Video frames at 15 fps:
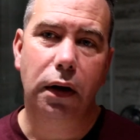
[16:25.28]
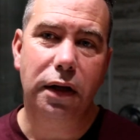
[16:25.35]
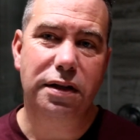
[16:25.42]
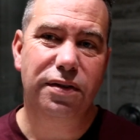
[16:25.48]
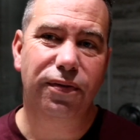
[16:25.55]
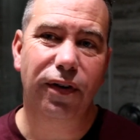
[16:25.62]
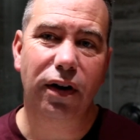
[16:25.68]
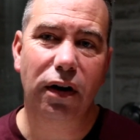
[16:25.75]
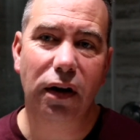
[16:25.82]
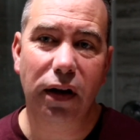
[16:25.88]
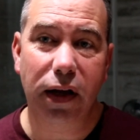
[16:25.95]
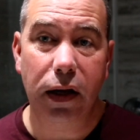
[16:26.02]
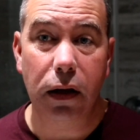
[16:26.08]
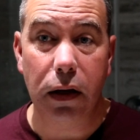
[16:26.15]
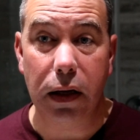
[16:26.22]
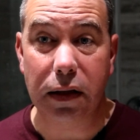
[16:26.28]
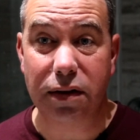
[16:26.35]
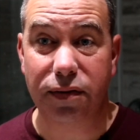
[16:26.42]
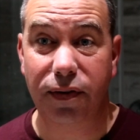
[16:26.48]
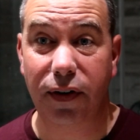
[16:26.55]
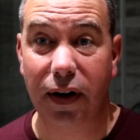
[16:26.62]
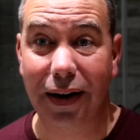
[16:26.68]
It's fairly
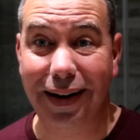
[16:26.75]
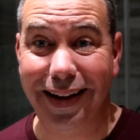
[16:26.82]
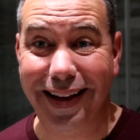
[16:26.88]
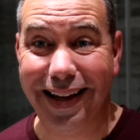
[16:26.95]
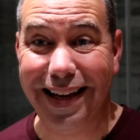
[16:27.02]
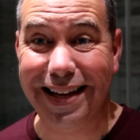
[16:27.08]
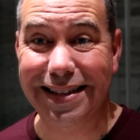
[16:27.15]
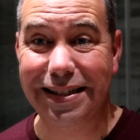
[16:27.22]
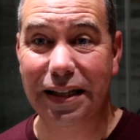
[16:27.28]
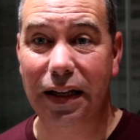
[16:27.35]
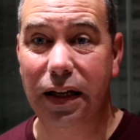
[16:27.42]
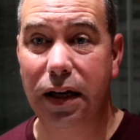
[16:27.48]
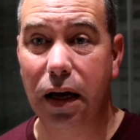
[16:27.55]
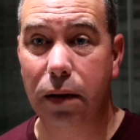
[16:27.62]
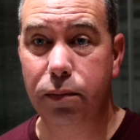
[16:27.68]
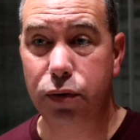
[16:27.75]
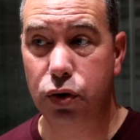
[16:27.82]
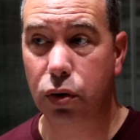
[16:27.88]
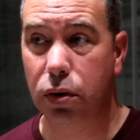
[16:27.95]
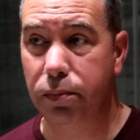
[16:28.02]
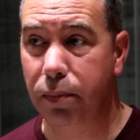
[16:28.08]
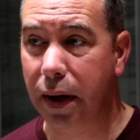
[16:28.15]
easily
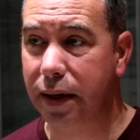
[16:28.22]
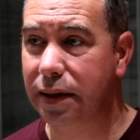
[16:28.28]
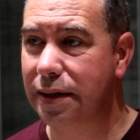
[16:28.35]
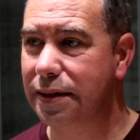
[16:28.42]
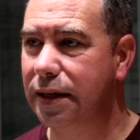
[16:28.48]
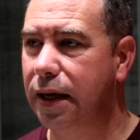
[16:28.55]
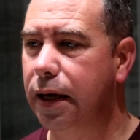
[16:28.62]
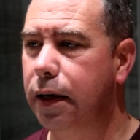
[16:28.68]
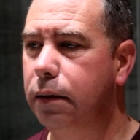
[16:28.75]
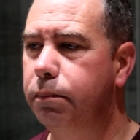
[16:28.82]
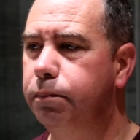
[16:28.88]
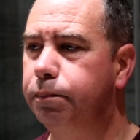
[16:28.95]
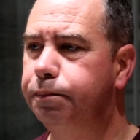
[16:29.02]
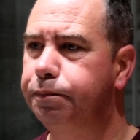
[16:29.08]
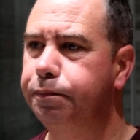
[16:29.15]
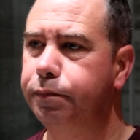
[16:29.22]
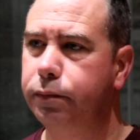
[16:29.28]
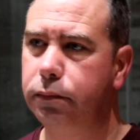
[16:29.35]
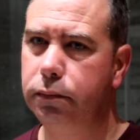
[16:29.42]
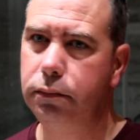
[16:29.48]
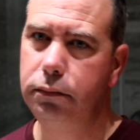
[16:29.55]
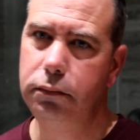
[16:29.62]
absorbed by the skin.
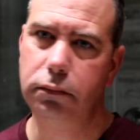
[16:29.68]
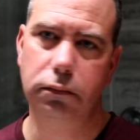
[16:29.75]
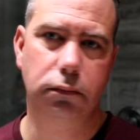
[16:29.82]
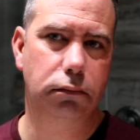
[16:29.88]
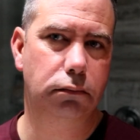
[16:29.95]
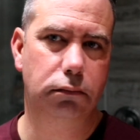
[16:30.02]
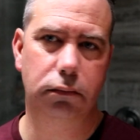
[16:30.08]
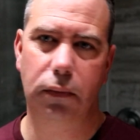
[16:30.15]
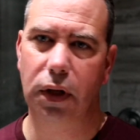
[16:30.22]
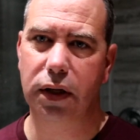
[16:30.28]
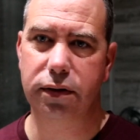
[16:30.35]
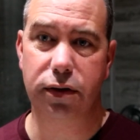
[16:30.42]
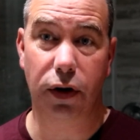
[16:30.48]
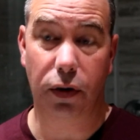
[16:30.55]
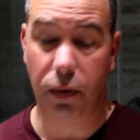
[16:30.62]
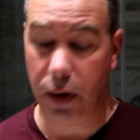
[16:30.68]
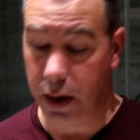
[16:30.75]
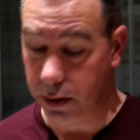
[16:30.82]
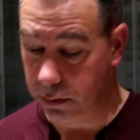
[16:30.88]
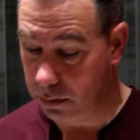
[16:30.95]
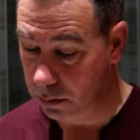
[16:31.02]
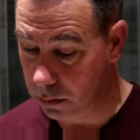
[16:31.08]
It's a
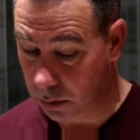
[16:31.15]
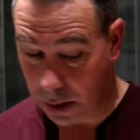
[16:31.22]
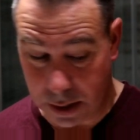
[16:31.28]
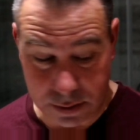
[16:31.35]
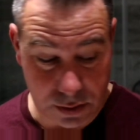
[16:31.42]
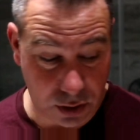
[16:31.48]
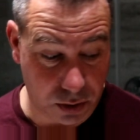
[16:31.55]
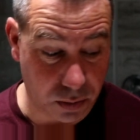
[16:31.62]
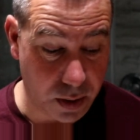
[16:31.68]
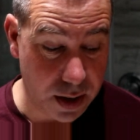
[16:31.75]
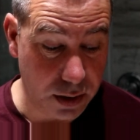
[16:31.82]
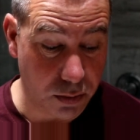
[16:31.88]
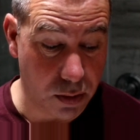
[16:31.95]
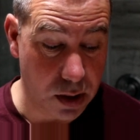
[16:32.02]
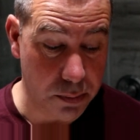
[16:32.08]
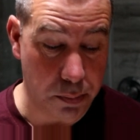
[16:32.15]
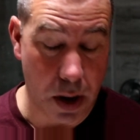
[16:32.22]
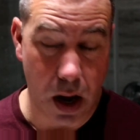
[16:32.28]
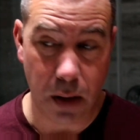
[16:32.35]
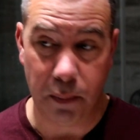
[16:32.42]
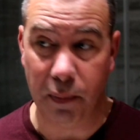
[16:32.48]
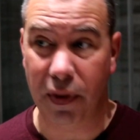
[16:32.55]
great
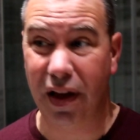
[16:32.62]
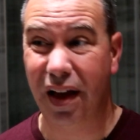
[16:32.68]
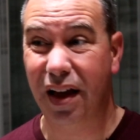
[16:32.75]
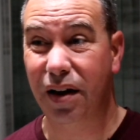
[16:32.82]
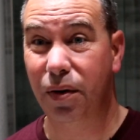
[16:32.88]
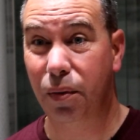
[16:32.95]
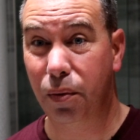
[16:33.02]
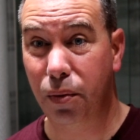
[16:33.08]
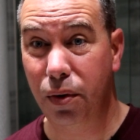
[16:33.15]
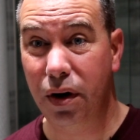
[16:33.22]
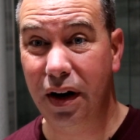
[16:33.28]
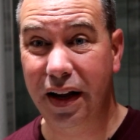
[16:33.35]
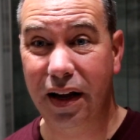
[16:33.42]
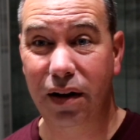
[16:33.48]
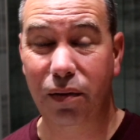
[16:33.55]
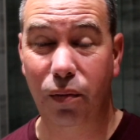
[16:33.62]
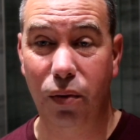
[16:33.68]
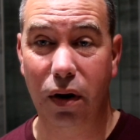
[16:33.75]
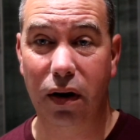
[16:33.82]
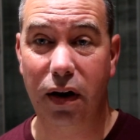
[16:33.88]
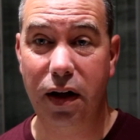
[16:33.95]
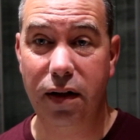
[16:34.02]
balm. It really
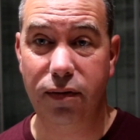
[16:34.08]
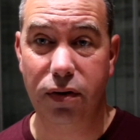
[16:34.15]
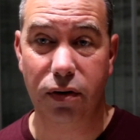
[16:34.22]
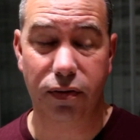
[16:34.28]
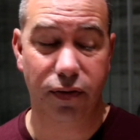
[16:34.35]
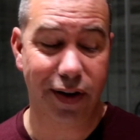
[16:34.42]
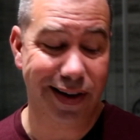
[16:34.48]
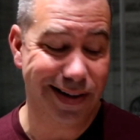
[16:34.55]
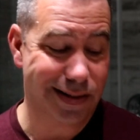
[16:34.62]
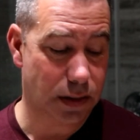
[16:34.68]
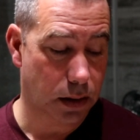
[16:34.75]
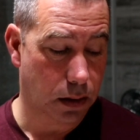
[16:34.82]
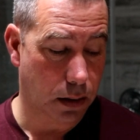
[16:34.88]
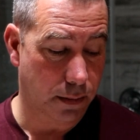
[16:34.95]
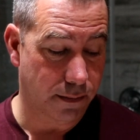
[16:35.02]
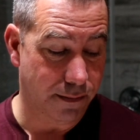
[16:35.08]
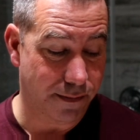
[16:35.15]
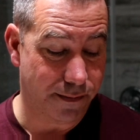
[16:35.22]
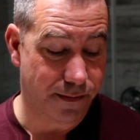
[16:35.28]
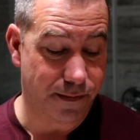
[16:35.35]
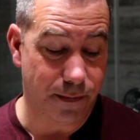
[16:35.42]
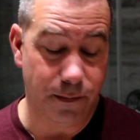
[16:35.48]
will leave your face
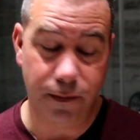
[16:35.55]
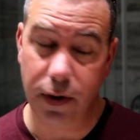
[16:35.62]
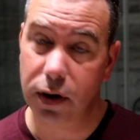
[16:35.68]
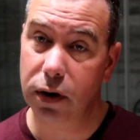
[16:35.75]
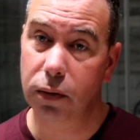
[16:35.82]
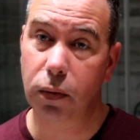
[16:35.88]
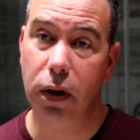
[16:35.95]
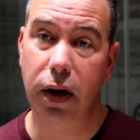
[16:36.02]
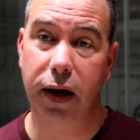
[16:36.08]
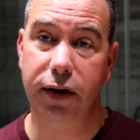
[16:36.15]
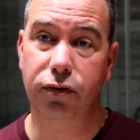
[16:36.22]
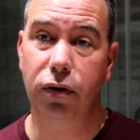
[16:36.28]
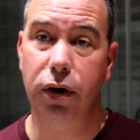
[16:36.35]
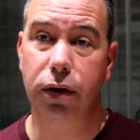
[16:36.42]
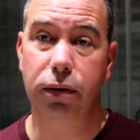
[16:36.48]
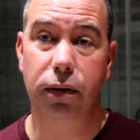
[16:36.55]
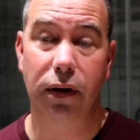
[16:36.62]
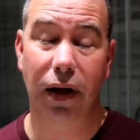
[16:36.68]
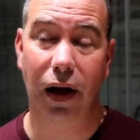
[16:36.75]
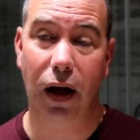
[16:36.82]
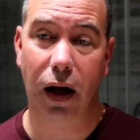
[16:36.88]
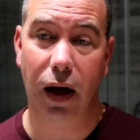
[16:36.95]
very well hydrated.